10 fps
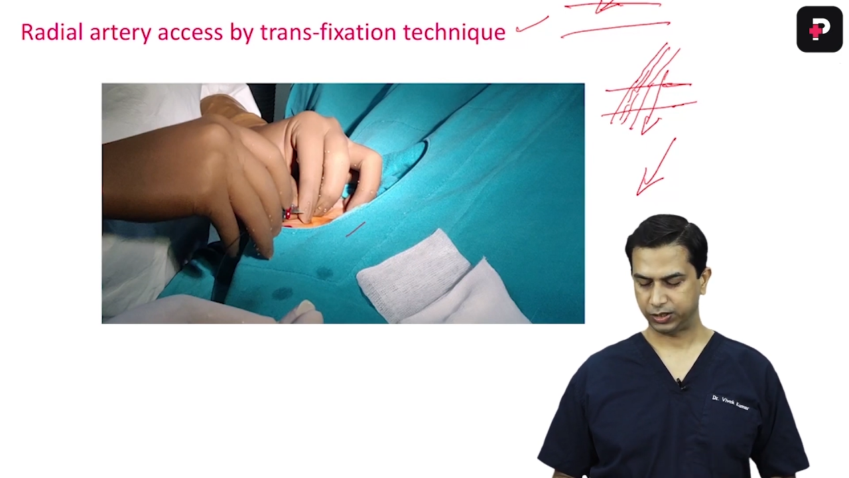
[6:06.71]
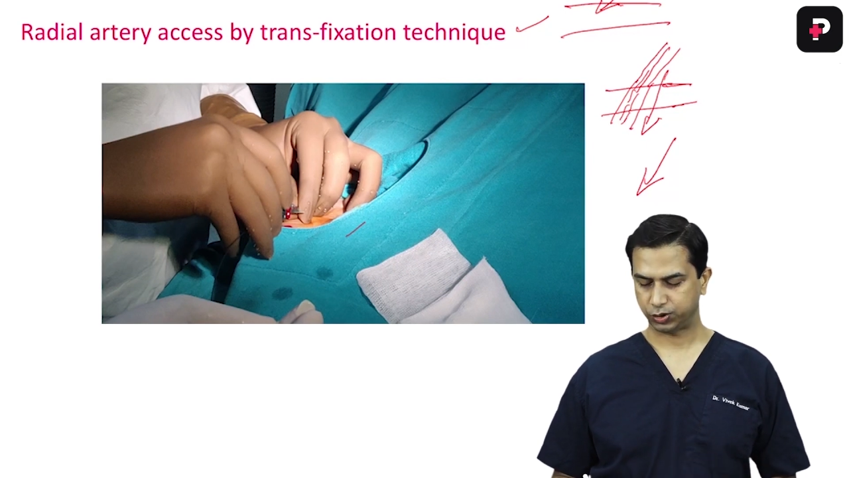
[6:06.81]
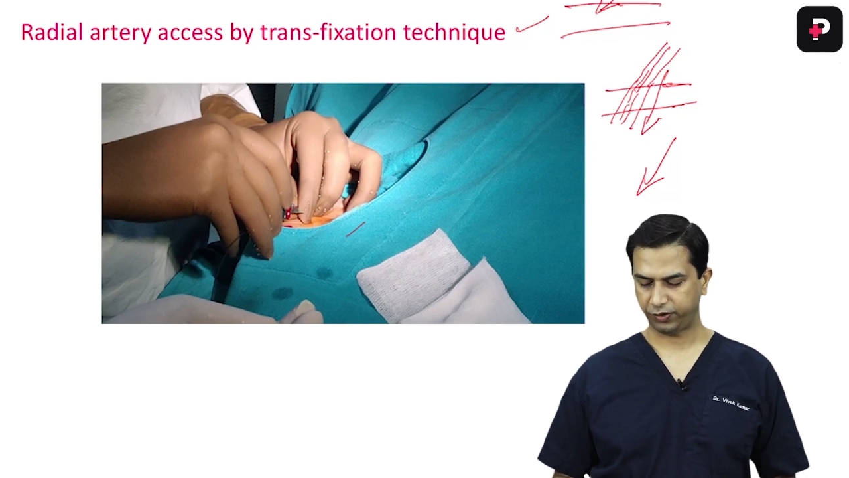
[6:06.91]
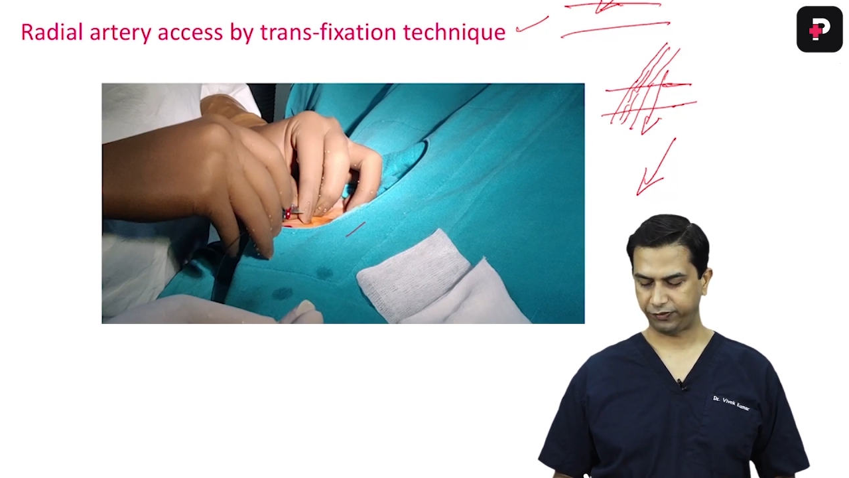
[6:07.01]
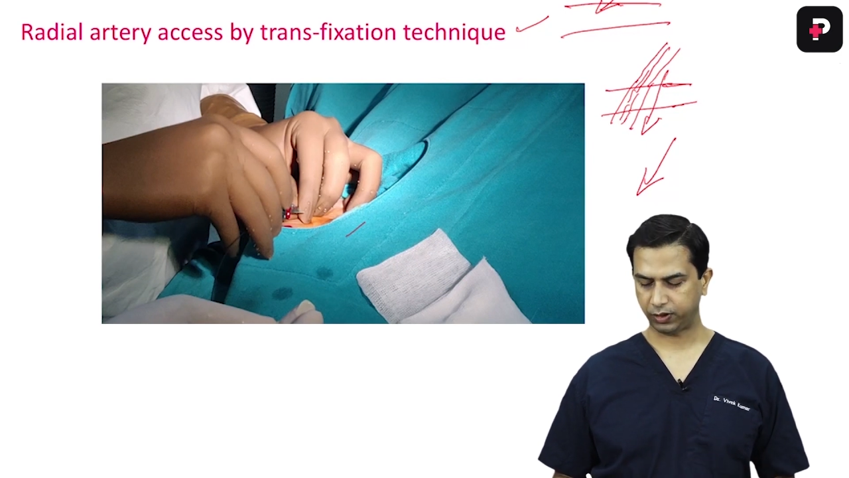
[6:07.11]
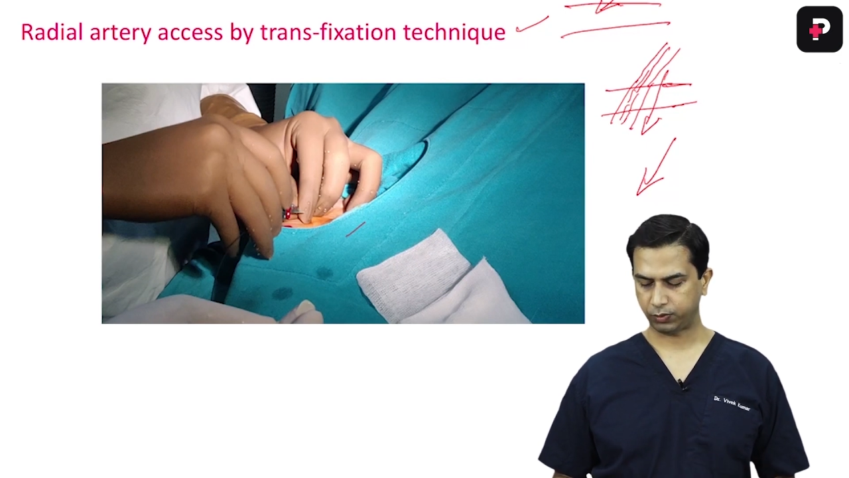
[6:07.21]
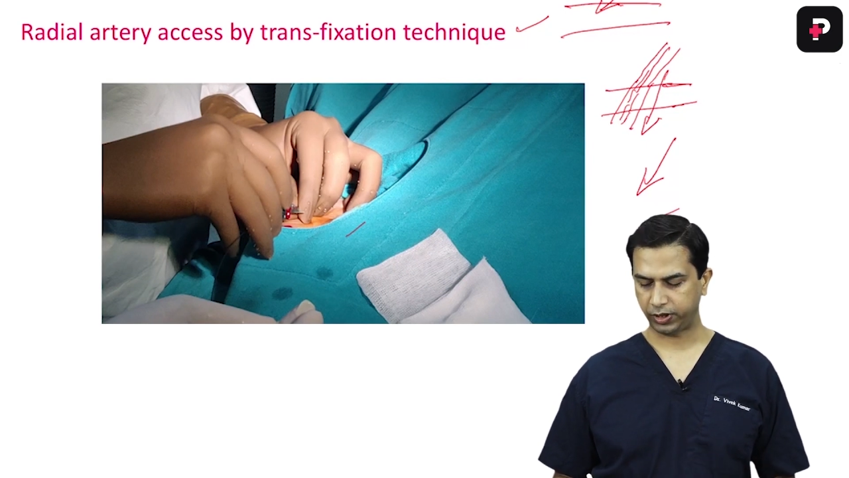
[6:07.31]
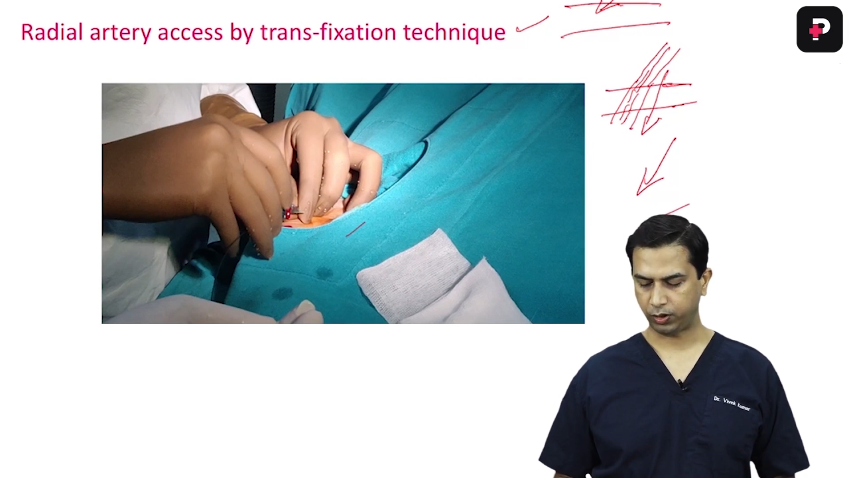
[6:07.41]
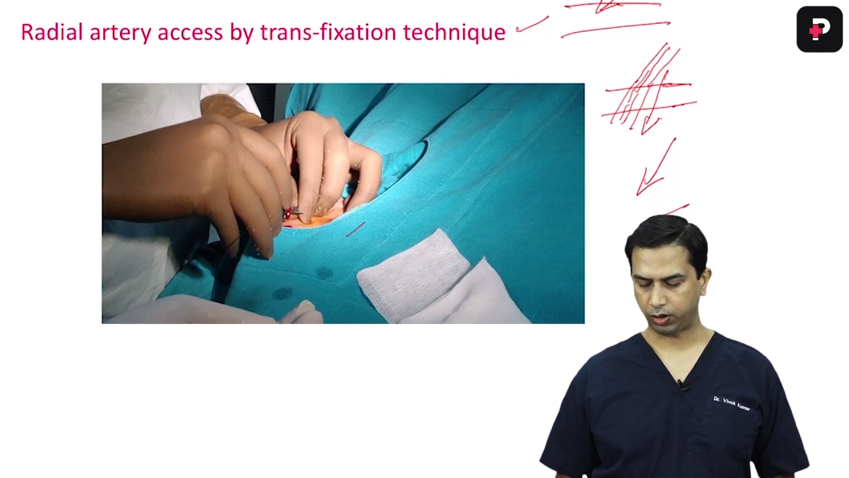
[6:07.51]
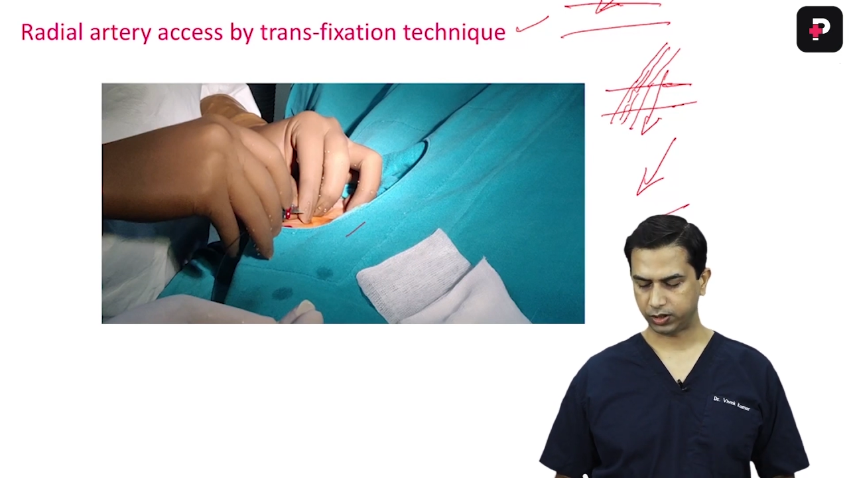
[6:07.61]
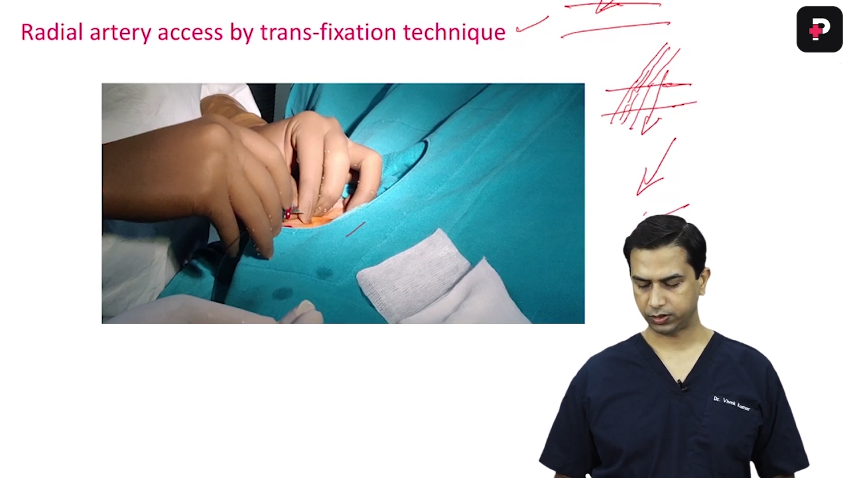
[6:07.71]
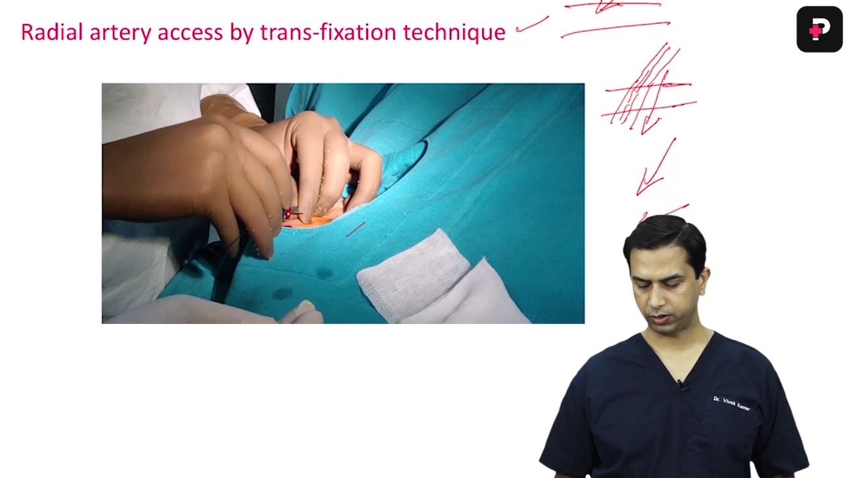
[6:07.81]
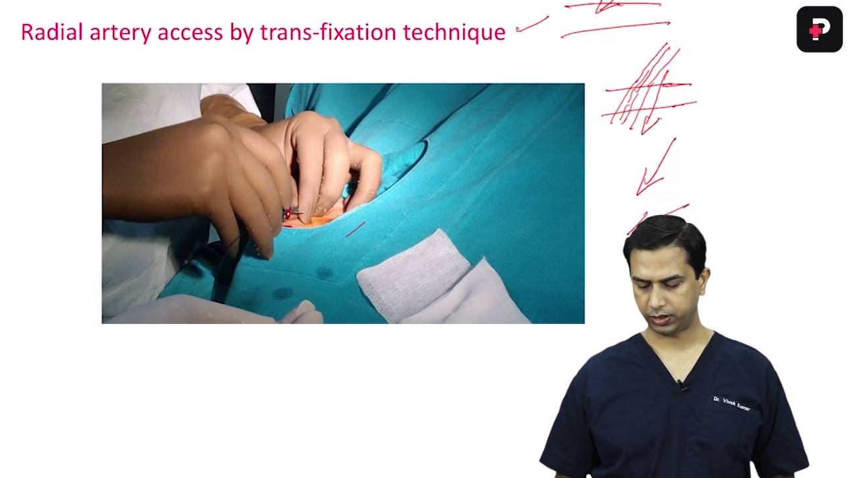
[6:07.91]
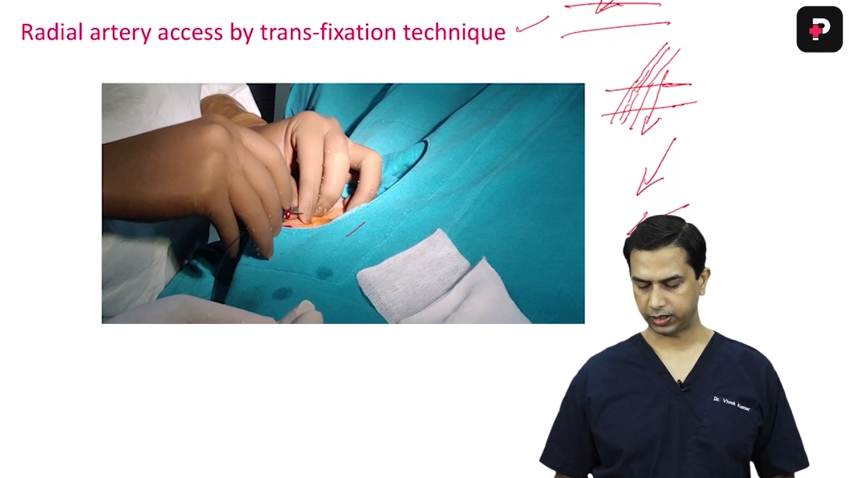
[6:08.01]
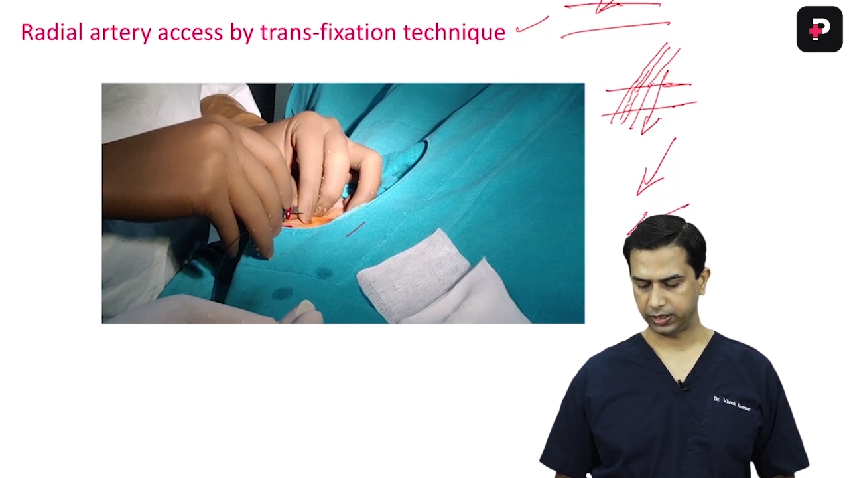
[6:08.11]
So if you are going
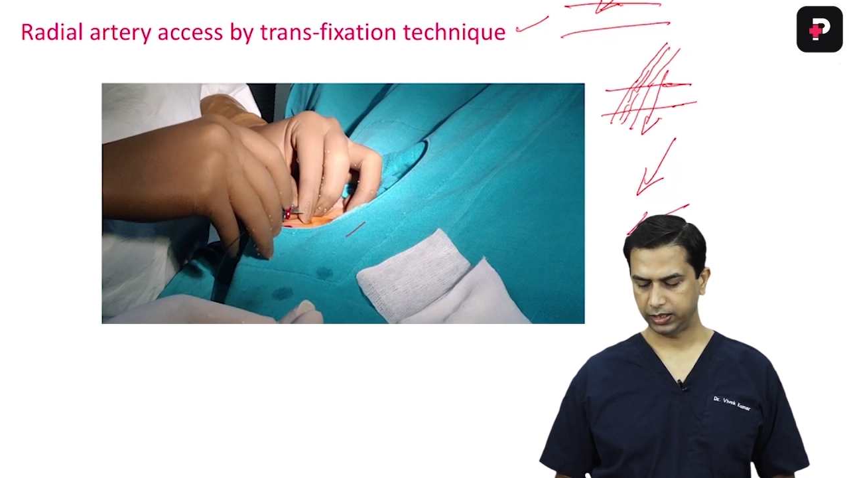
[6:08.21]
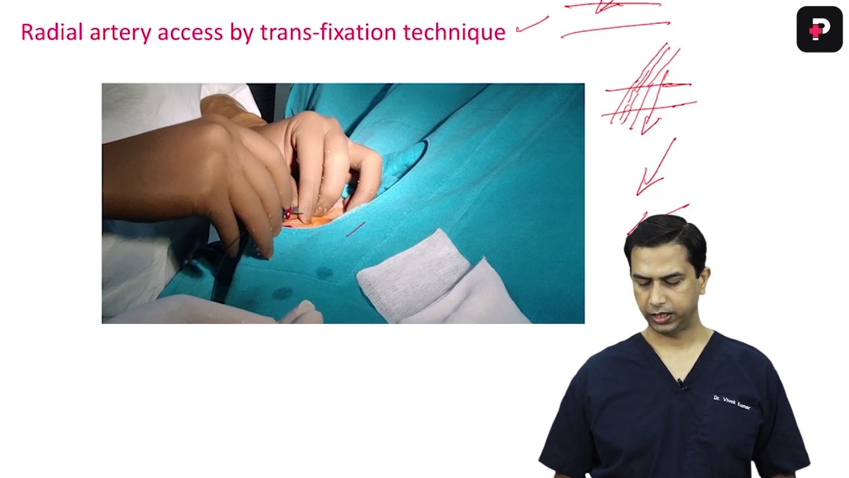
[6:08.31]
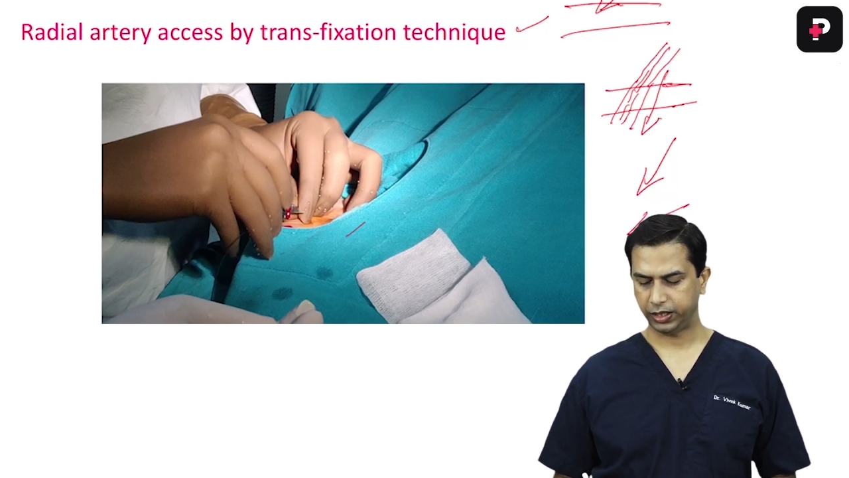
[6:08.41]
horizontal,